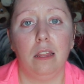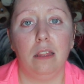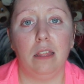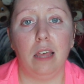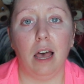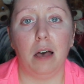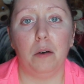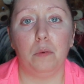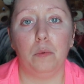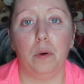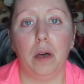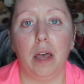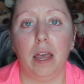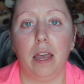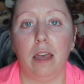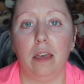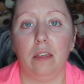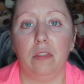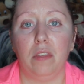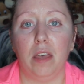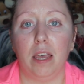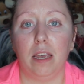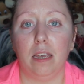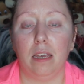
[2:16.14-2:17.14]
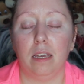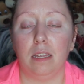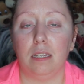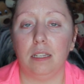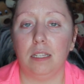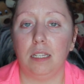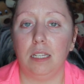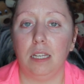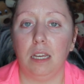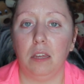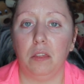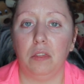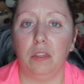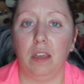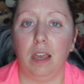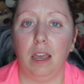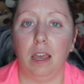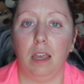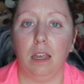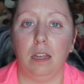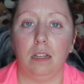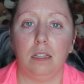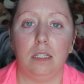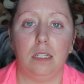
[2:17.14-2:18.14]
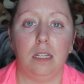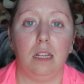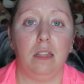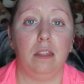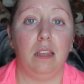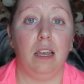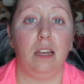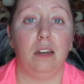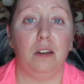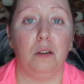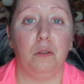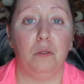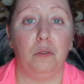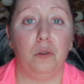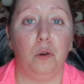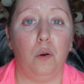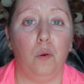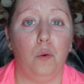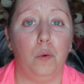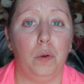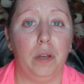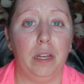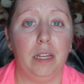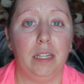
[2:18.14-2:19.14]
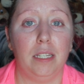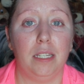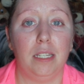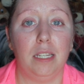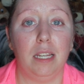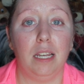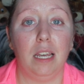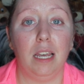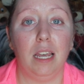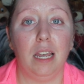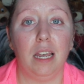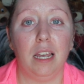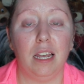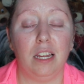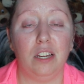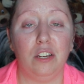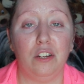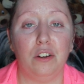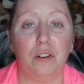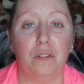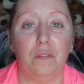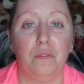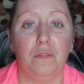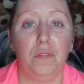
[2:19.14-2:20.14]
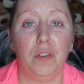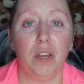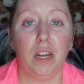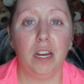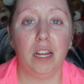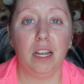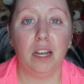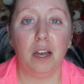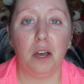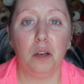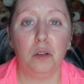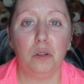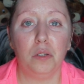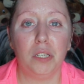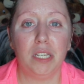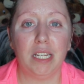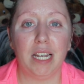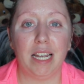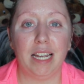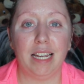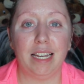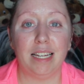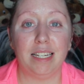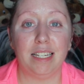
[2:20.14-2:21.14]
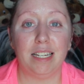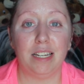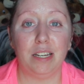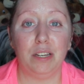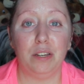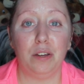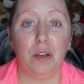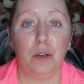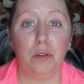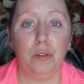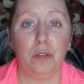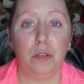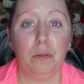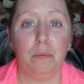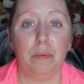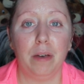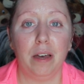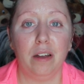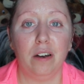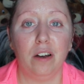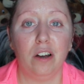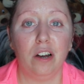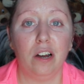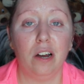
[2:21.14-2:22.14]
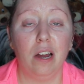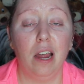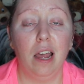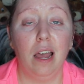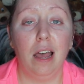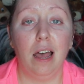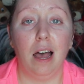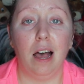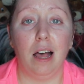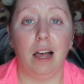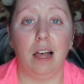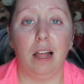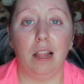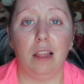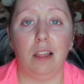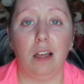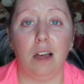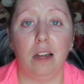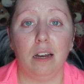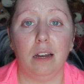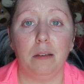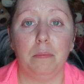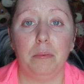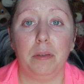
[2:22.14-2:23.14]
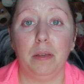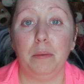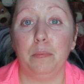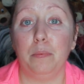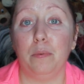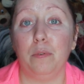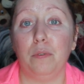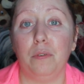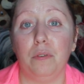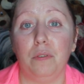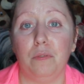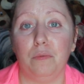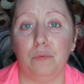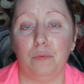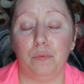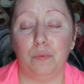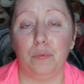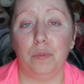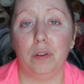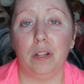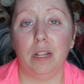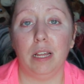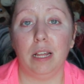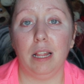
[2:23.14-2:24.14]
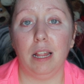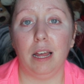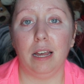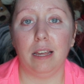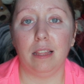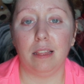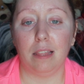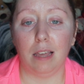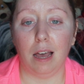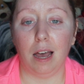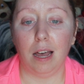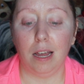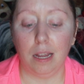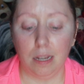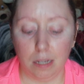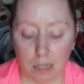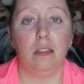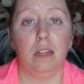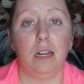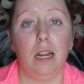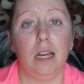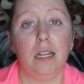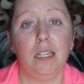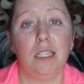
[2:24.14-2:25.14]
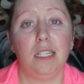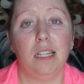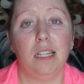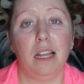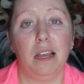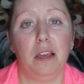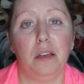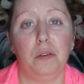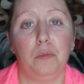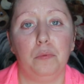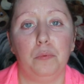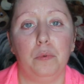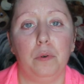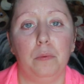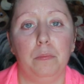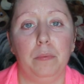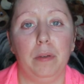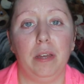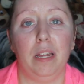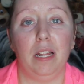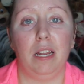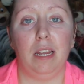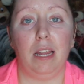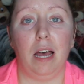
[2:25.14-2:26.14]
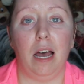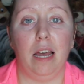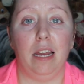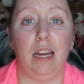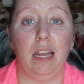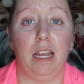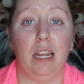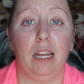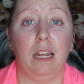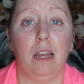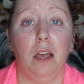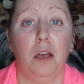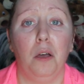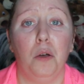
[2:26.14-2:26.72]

That way they can see things that they don't always see in your videos and get to know you better. A lot of people really like that. The next thing will be lighting.